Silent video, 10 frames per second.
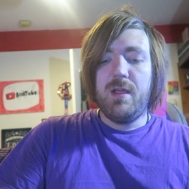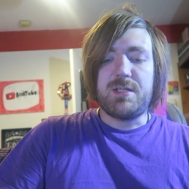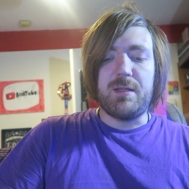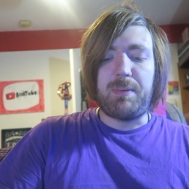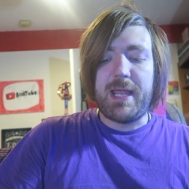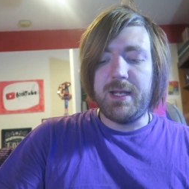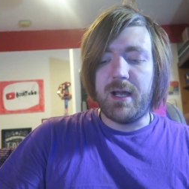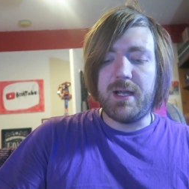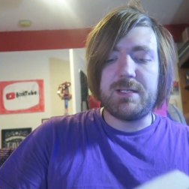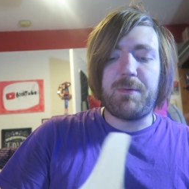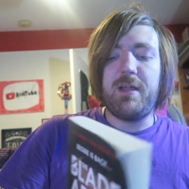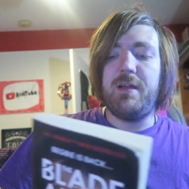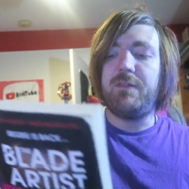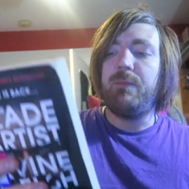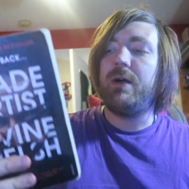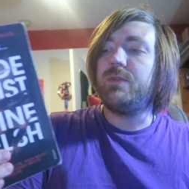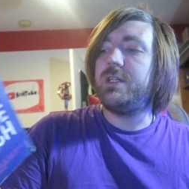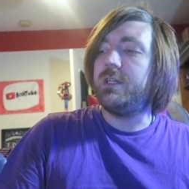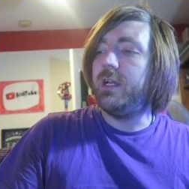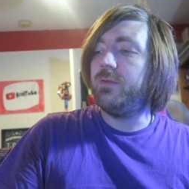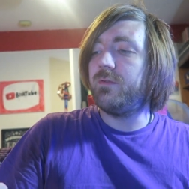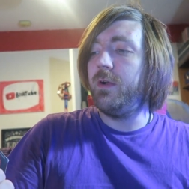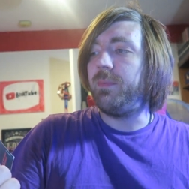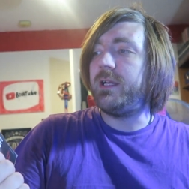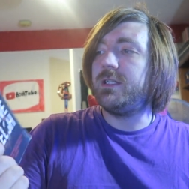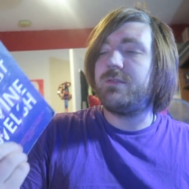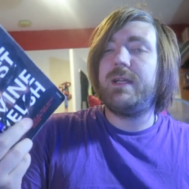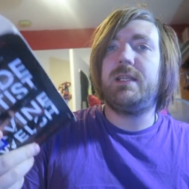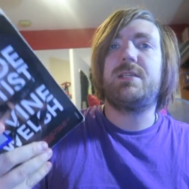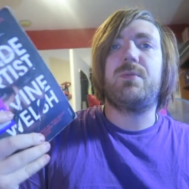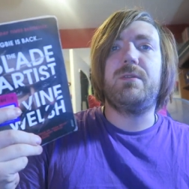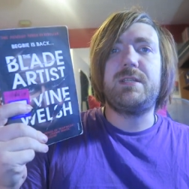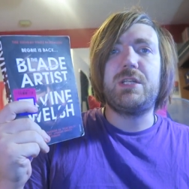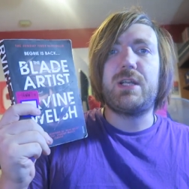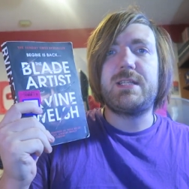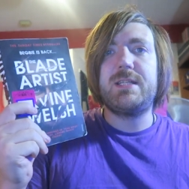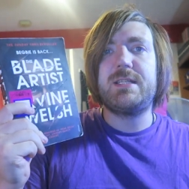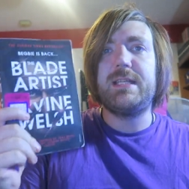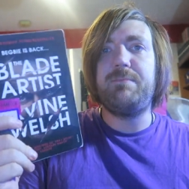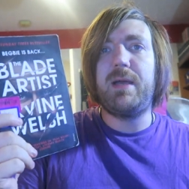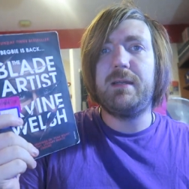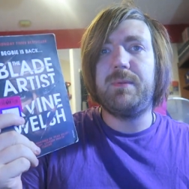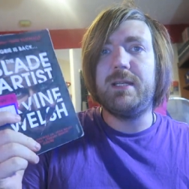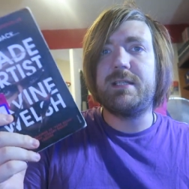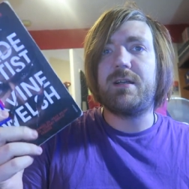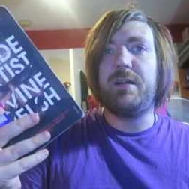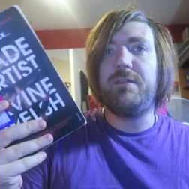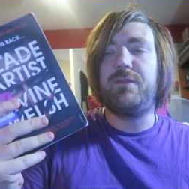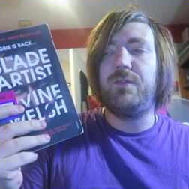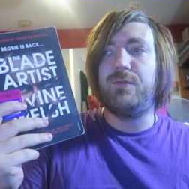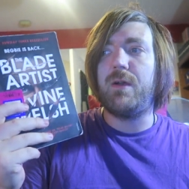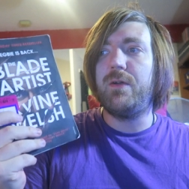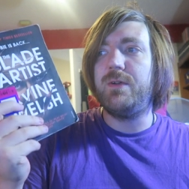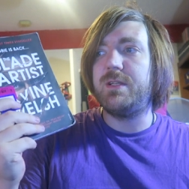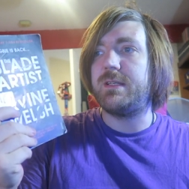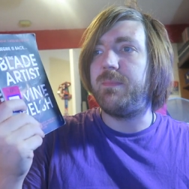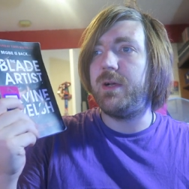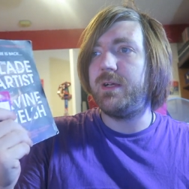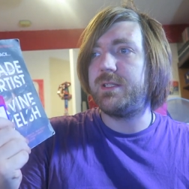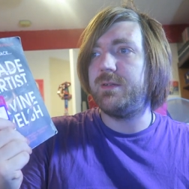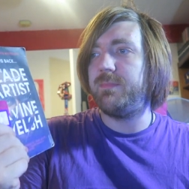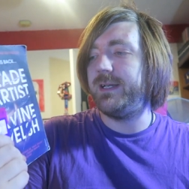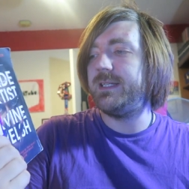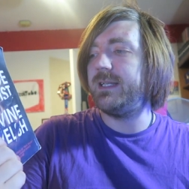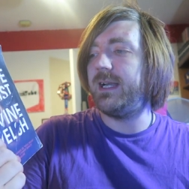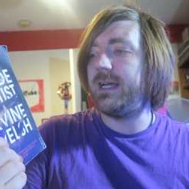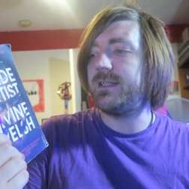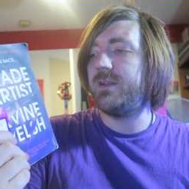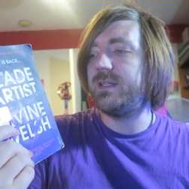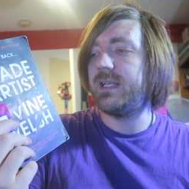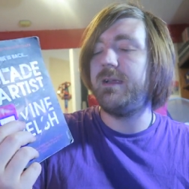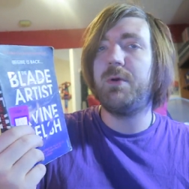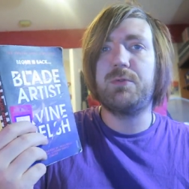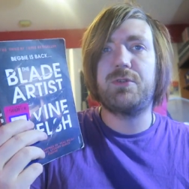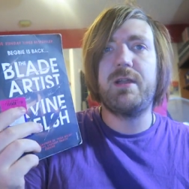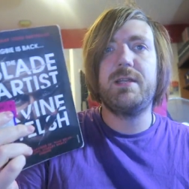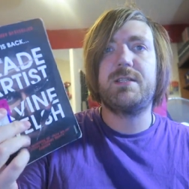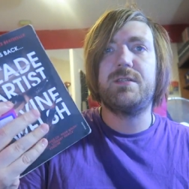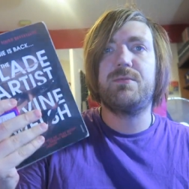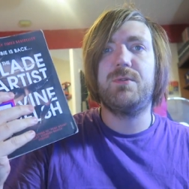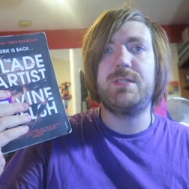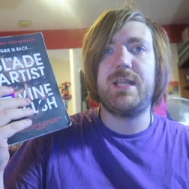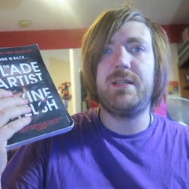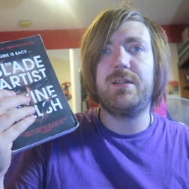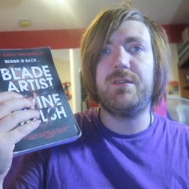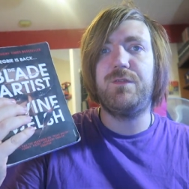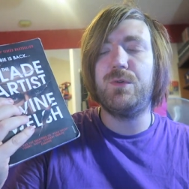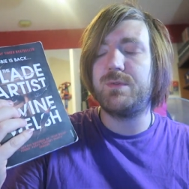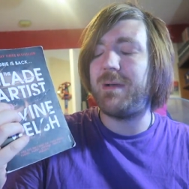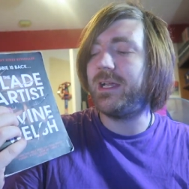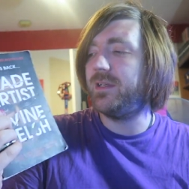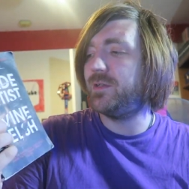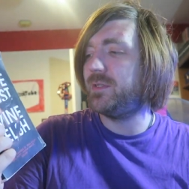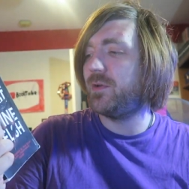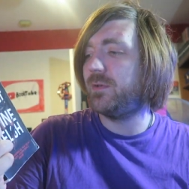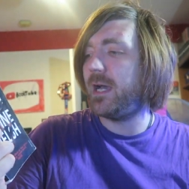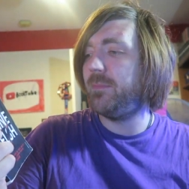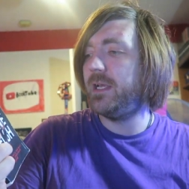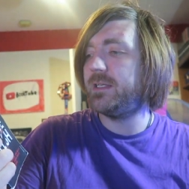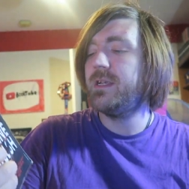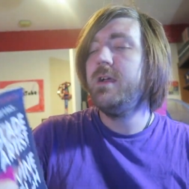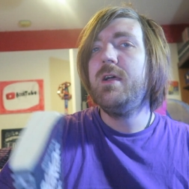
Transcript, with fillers: So The Blade Artist by Irvine Welsh, it was a real pleasure to read this one. It was interesting to see Begbie. He's kind of grown as a person, but he still has those same old traits, and towards the end he kind of falls back into his old habits.